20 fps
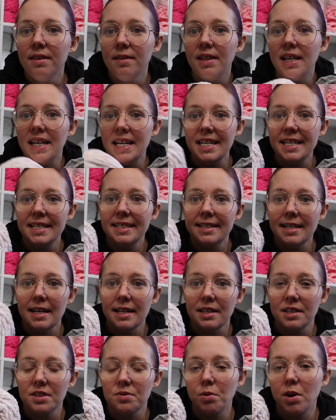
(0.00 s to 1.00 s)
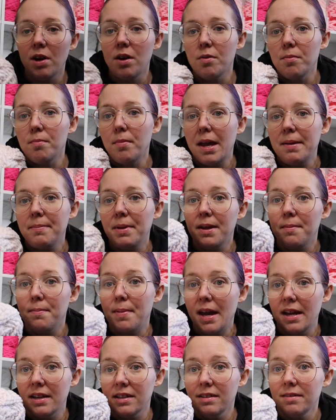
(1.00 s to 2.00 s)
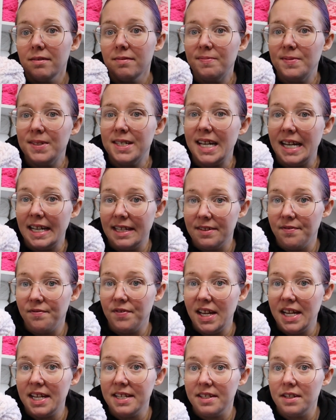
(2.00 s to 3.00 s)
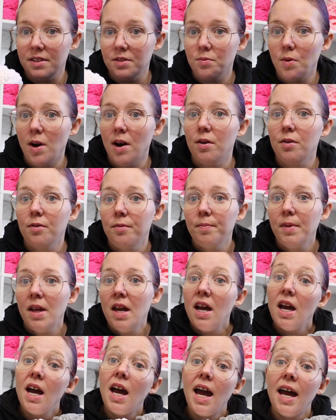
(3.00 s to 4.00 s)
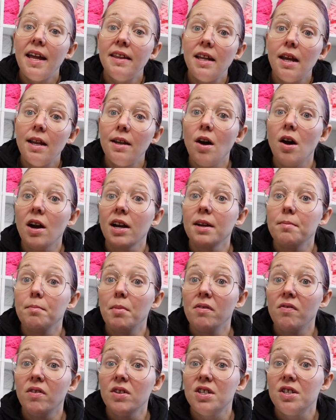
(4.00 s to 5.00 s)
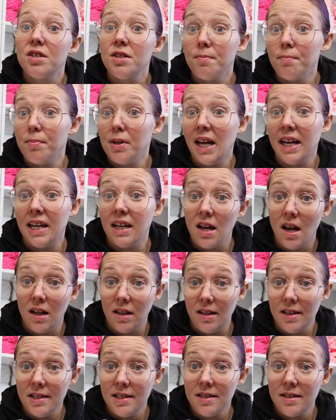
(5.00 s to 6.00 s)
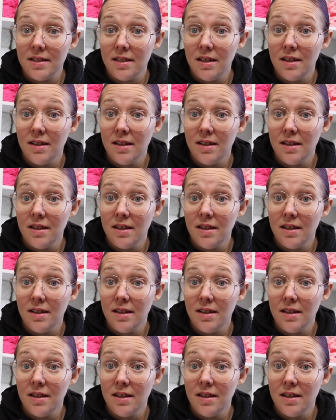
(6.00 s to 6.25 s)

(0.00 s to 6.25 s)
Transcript: these done as well, maybe about 6 of these as well. And then I can move on to some plain colours.